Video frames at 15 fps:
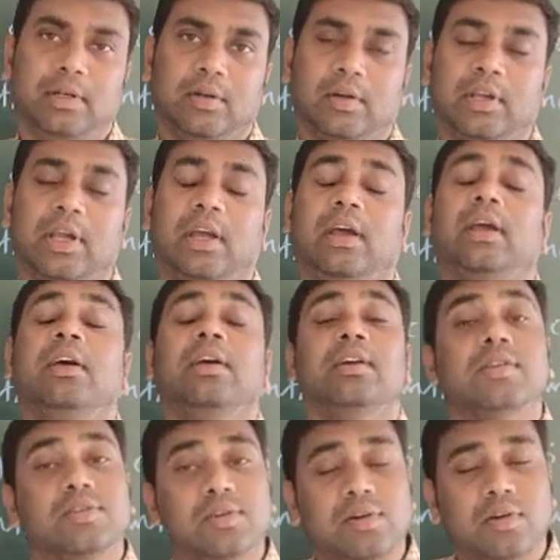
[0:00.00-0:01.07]
Okay,
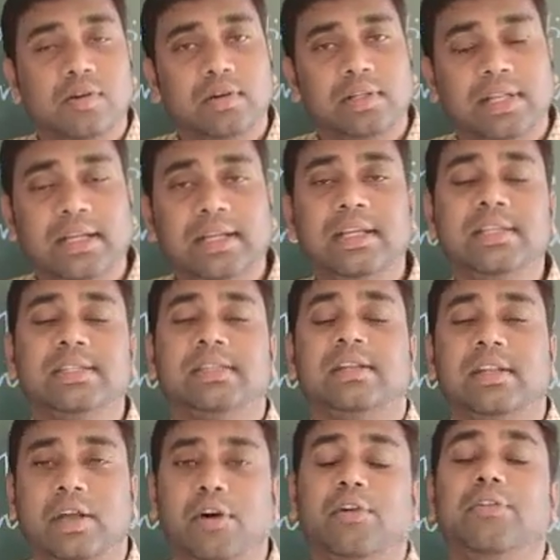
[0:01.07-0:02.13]
so that
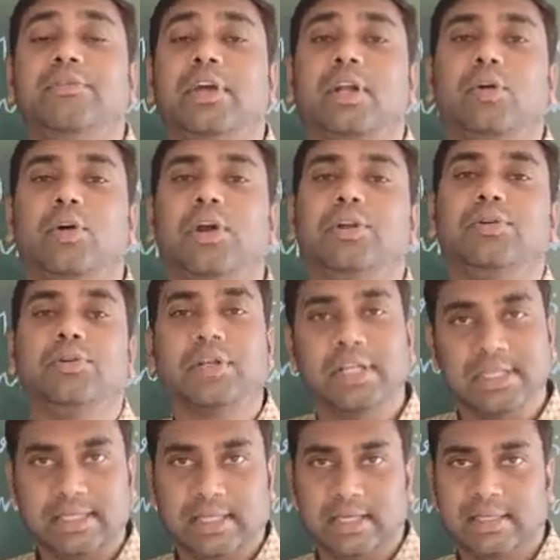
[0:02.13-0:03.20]
is now we are going to
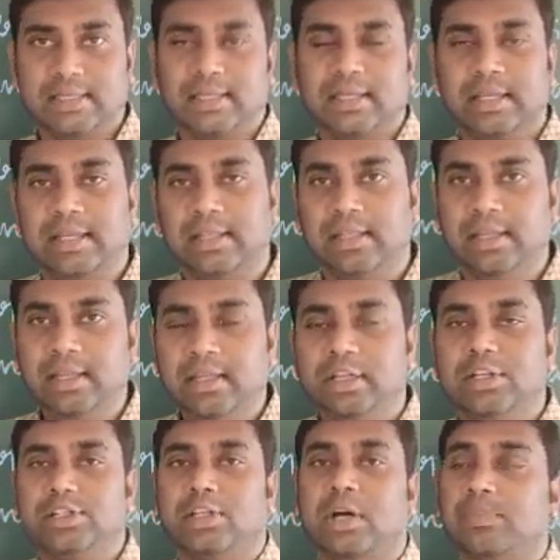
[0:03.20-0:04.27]
discuss in
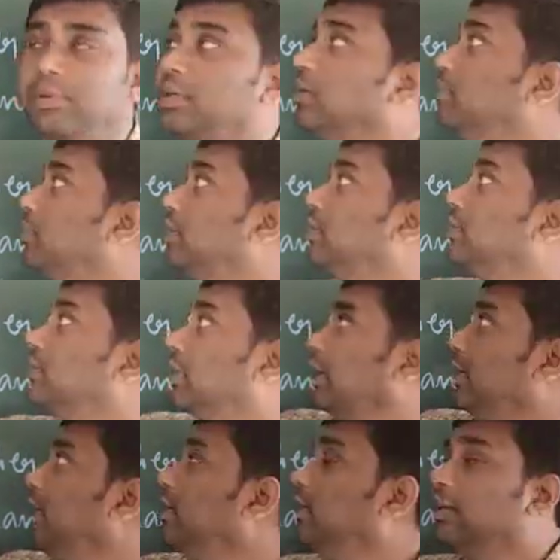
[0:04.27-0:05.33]
the chapter number
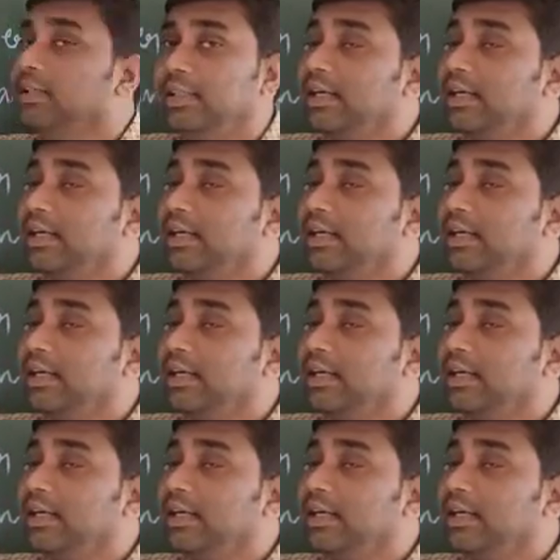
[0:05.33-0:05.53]
3,